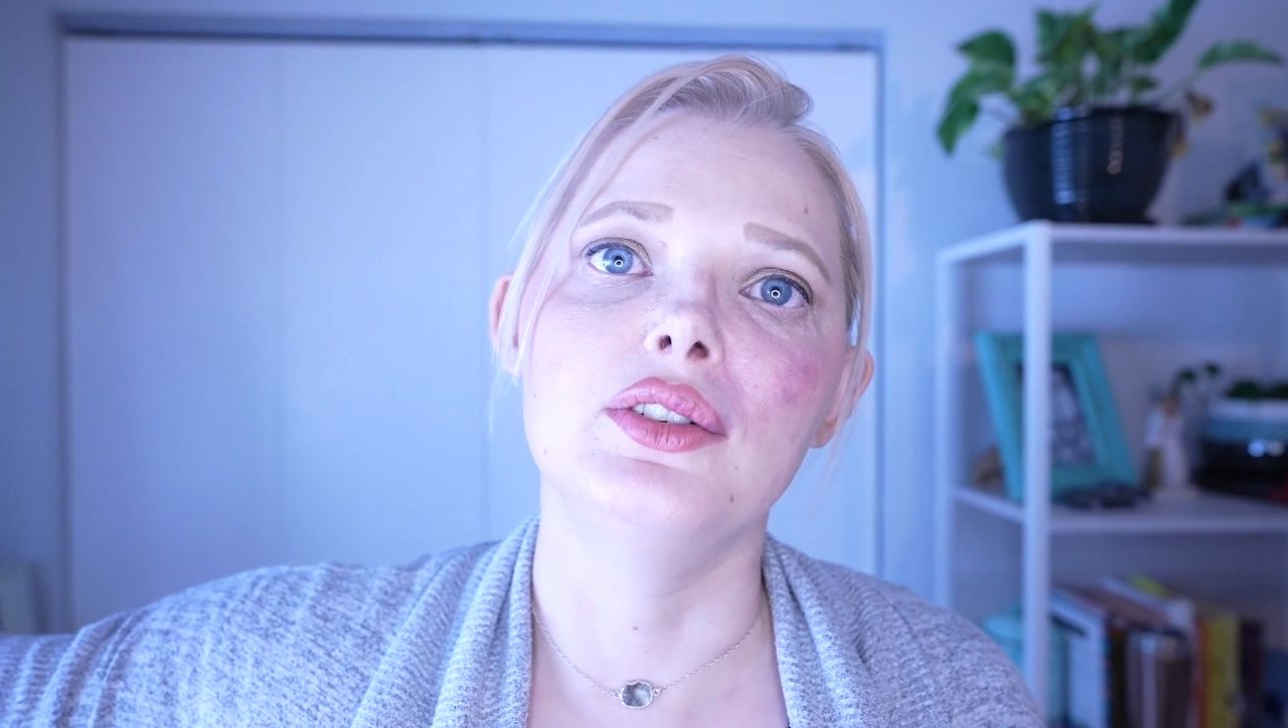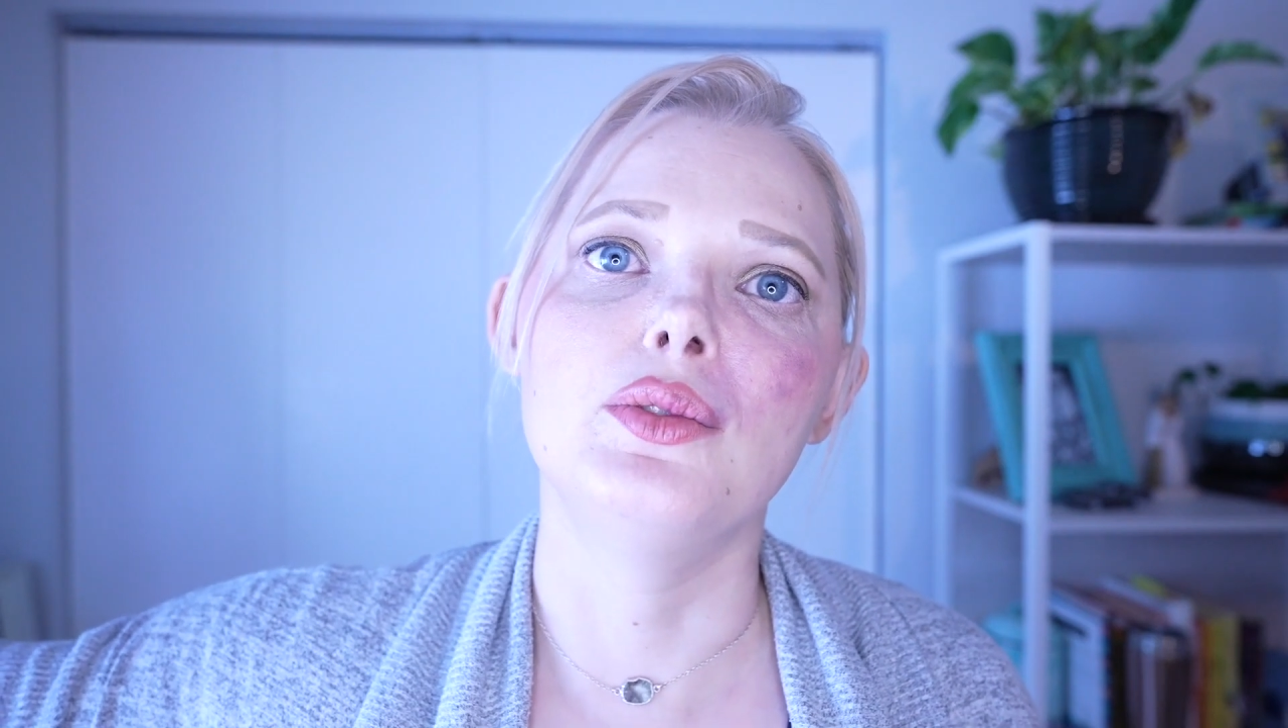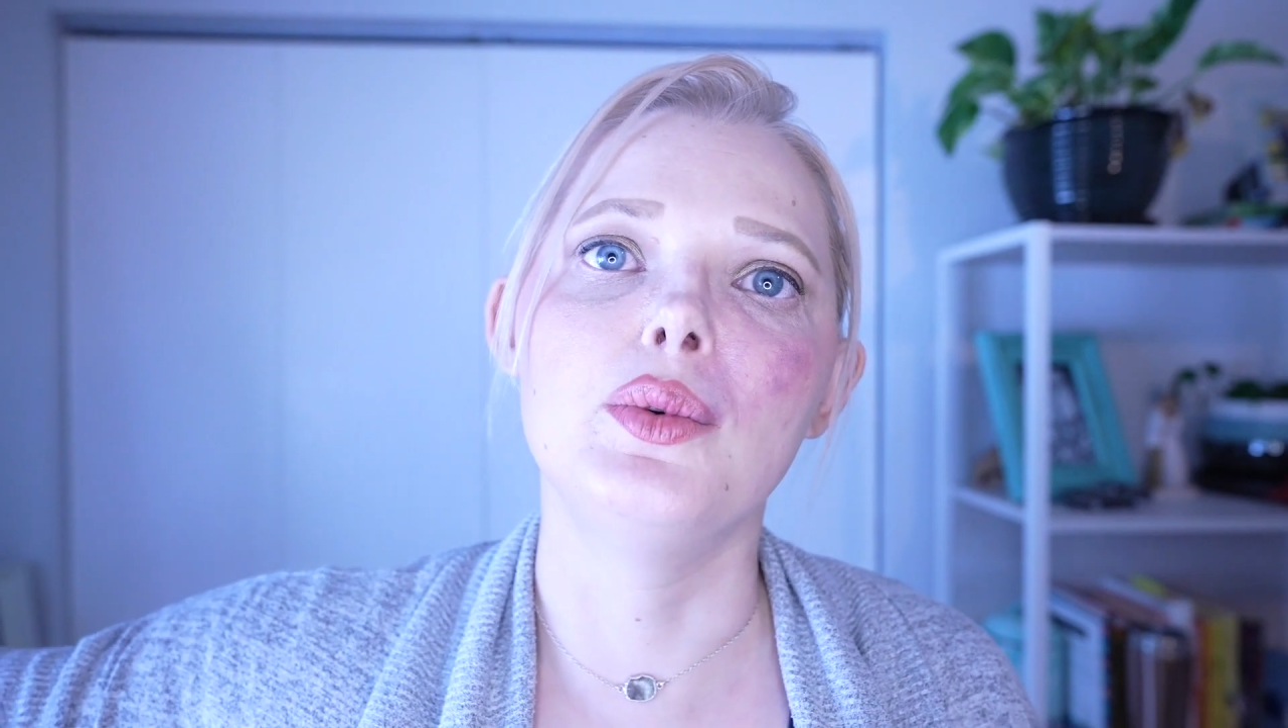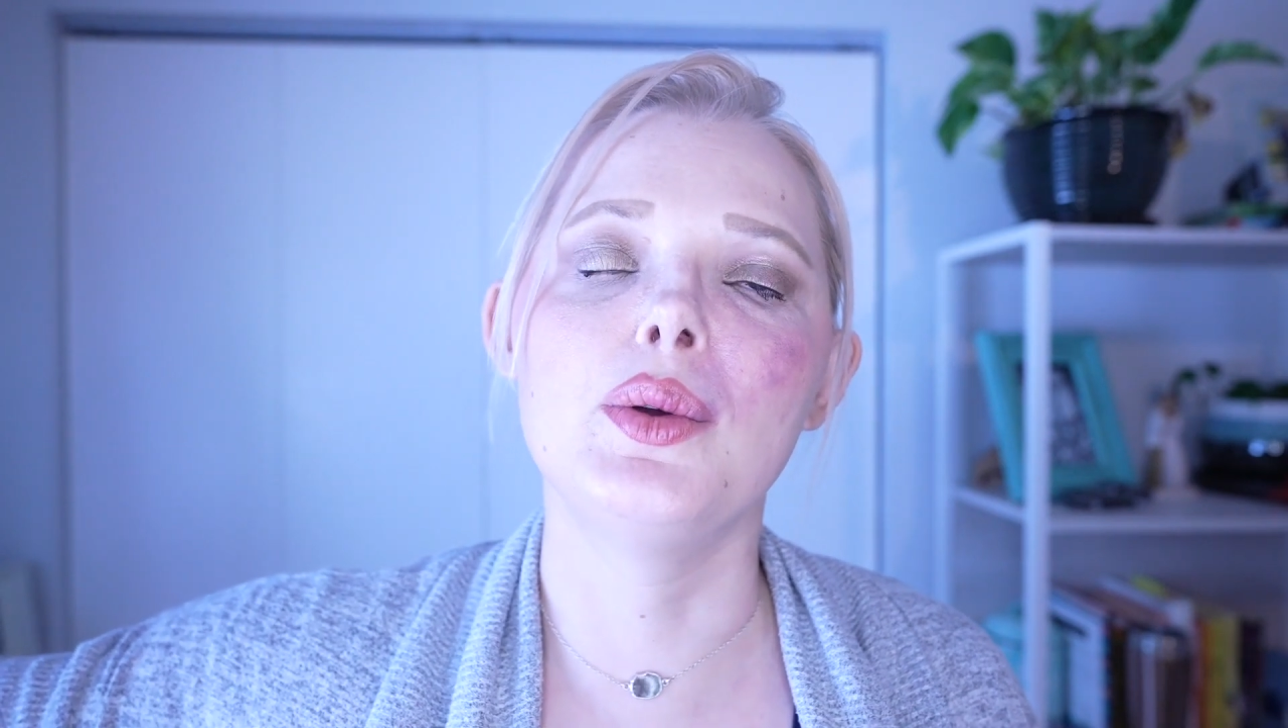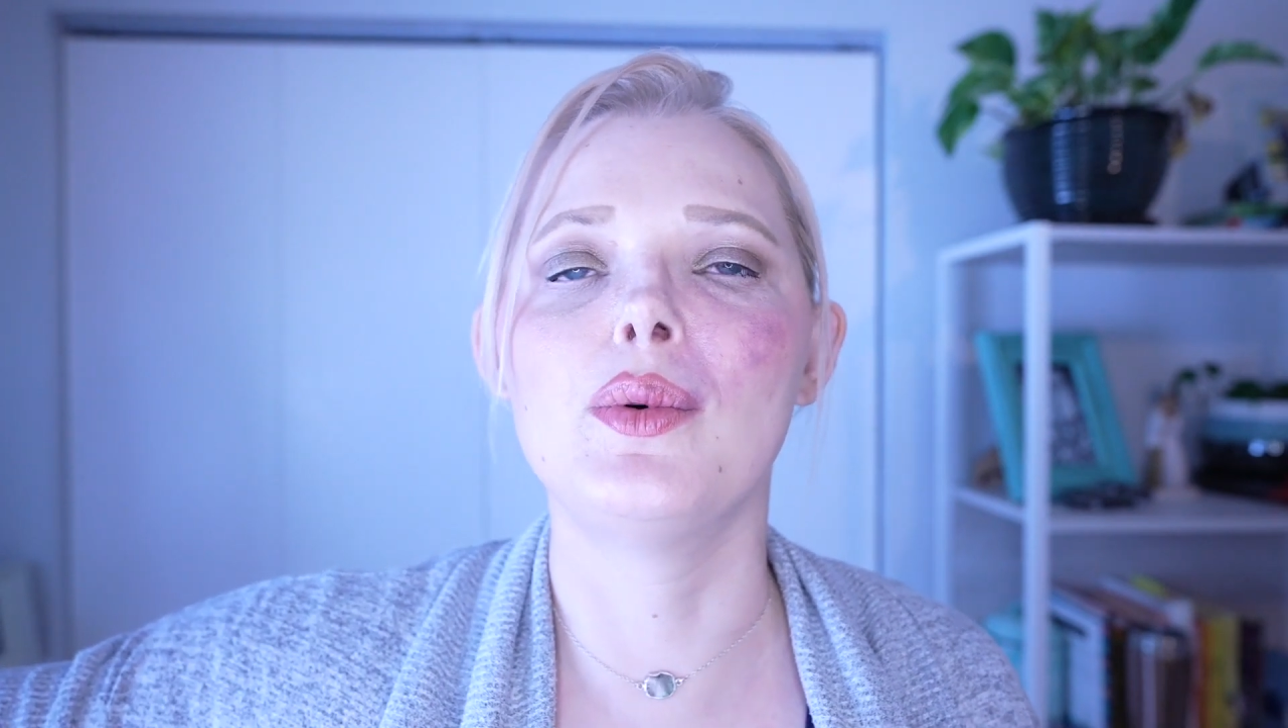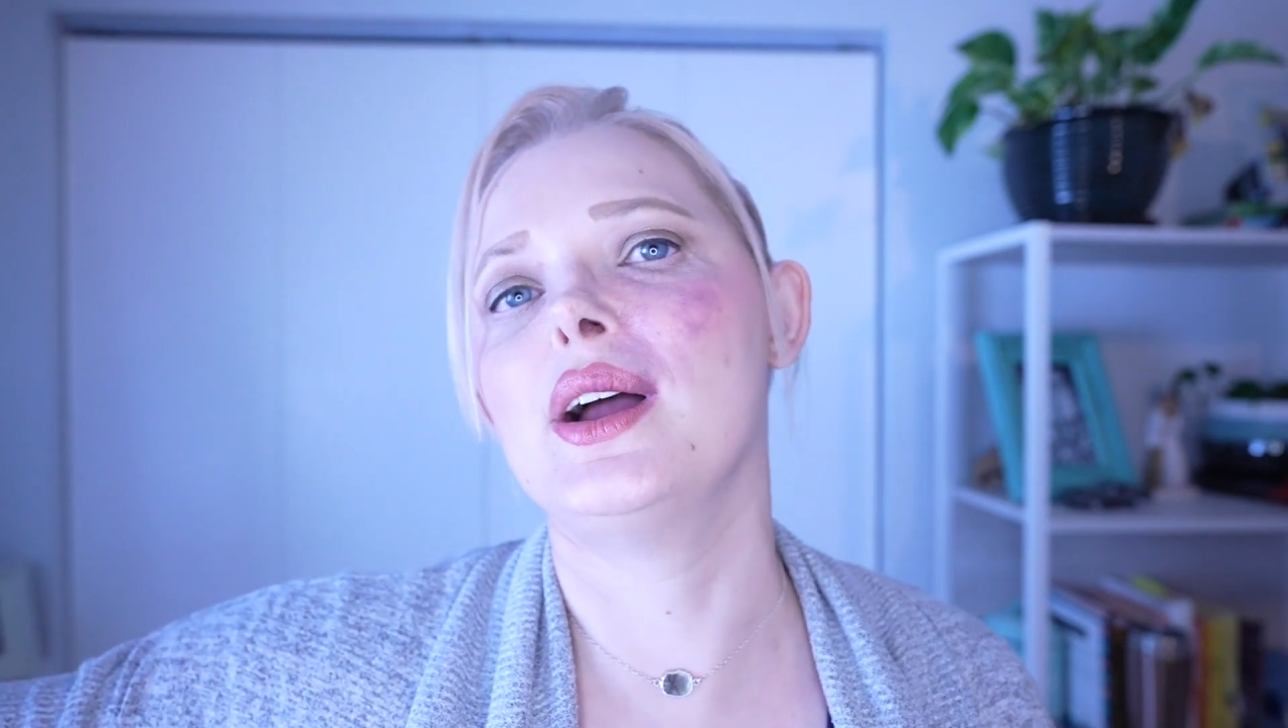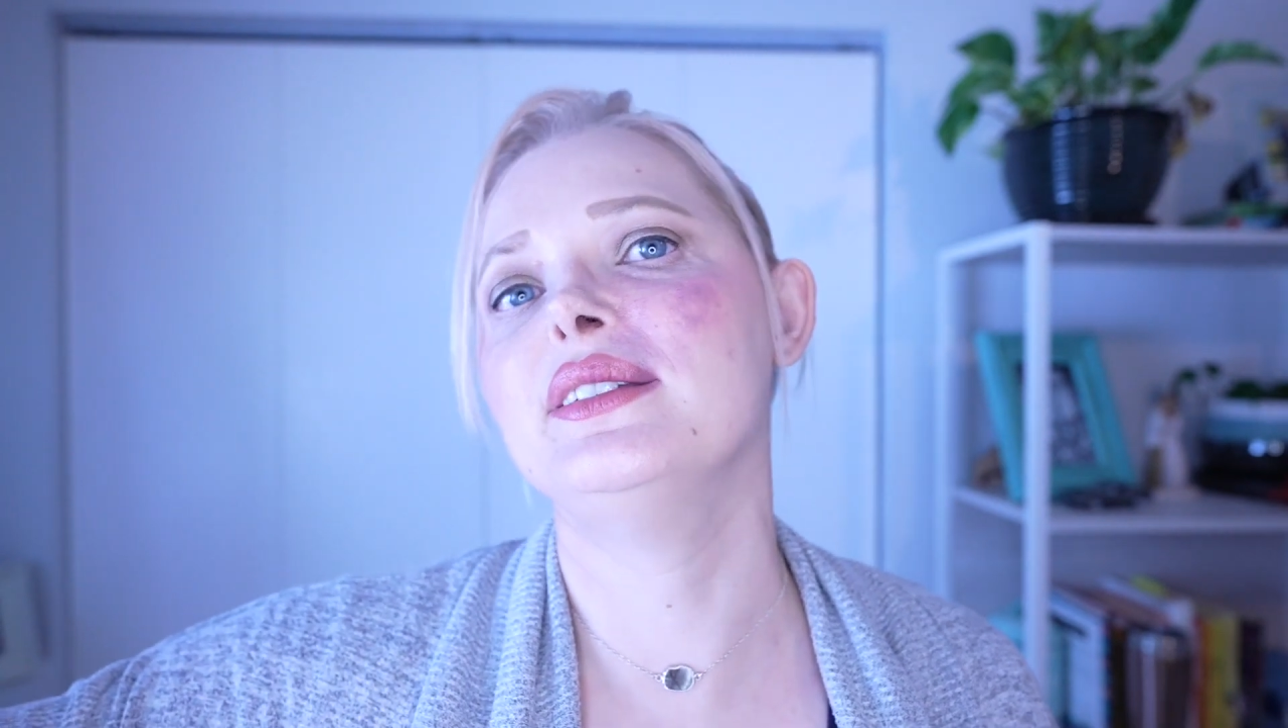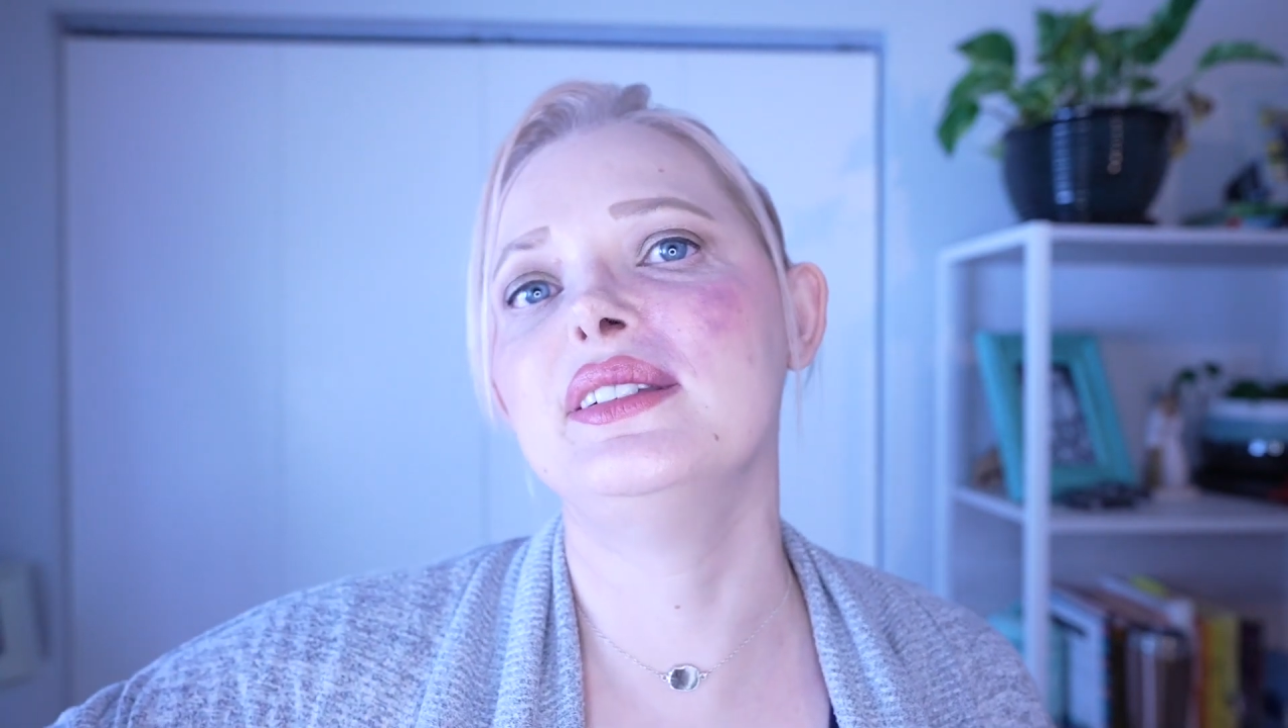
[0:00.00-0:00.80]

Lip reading: We want